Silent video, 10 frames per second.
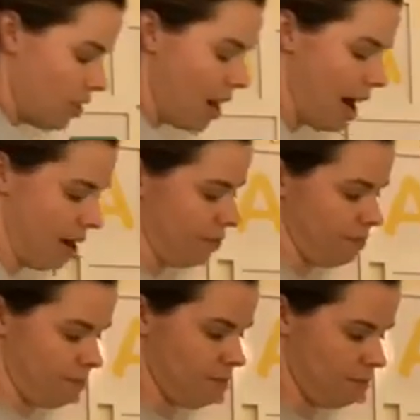that,
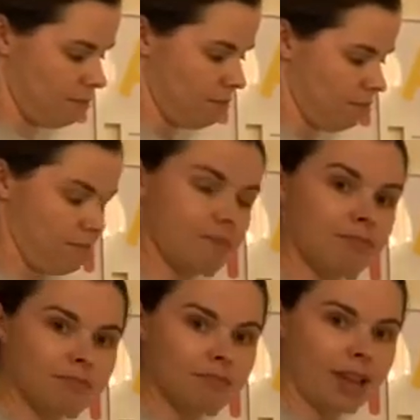
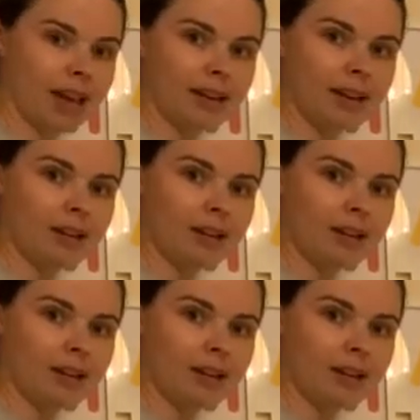okay?